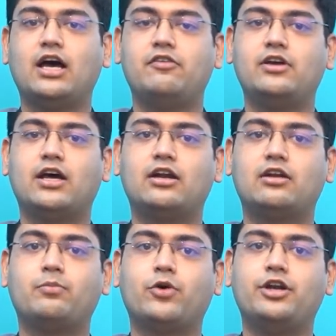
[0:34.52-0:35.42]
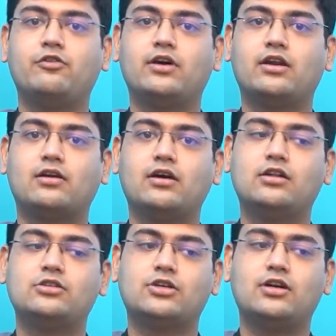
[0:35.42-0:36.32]
we are at a point where
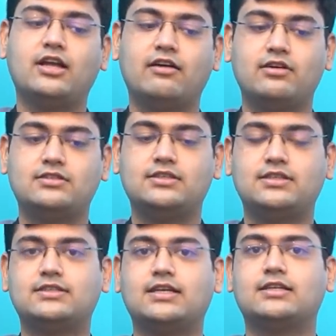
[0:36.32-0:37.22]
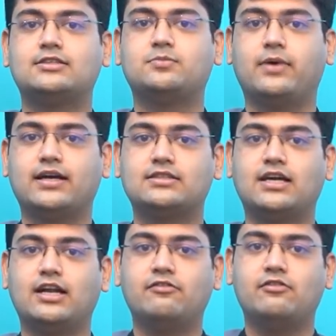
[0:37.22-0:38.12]
cultural diversity is at its max,
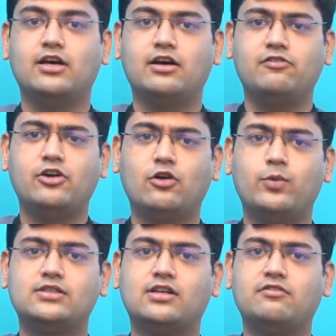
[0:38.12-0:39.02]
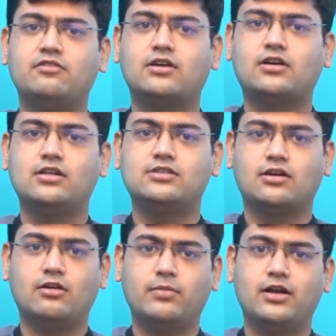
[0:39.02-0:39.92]
and we always live in a
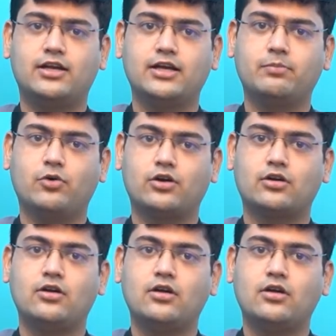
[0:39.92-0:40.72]
cultural melting pot,